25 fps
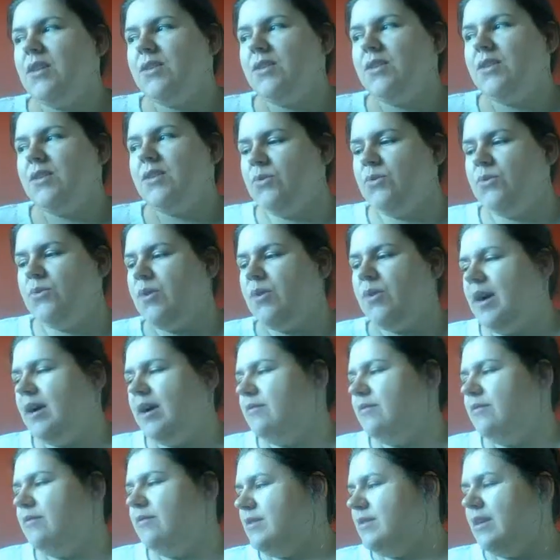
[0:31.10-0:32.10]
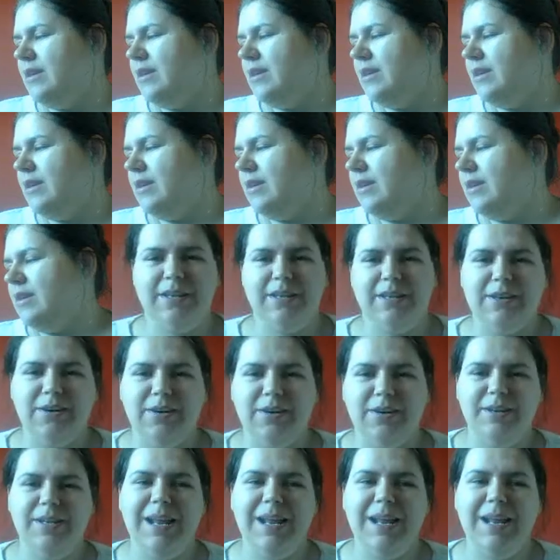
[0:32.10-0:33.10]
so I've had to like
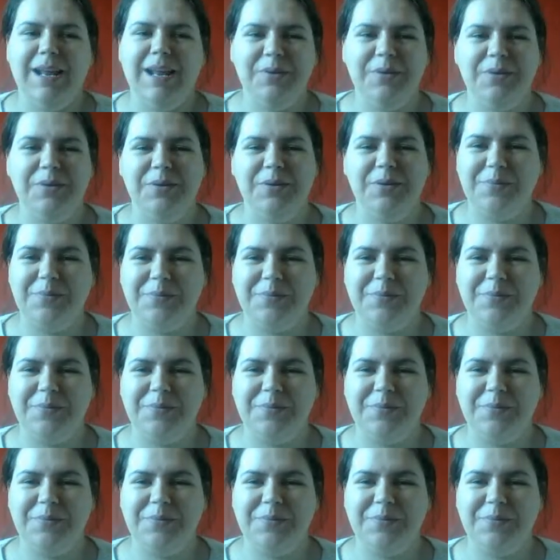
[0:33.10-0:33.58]
contact all